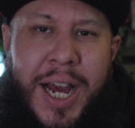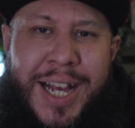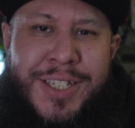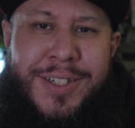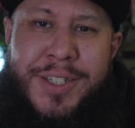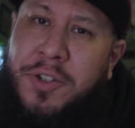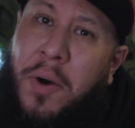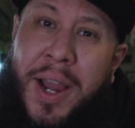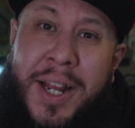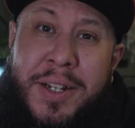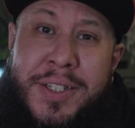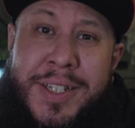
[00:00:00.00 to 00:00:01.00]
So let's go
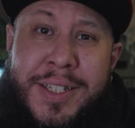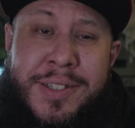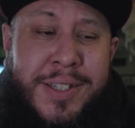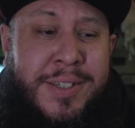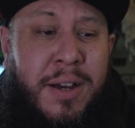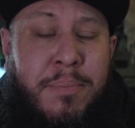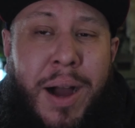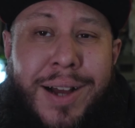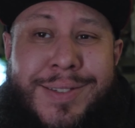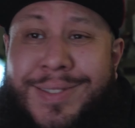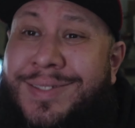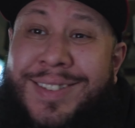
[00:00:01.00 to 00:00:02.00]
ahead and let's get to this
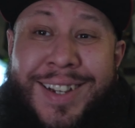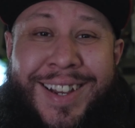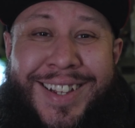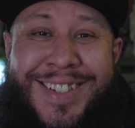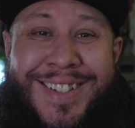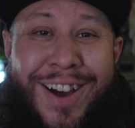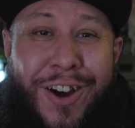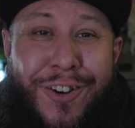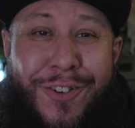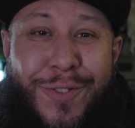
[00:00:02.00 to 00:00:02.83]
unboxing. Let's go.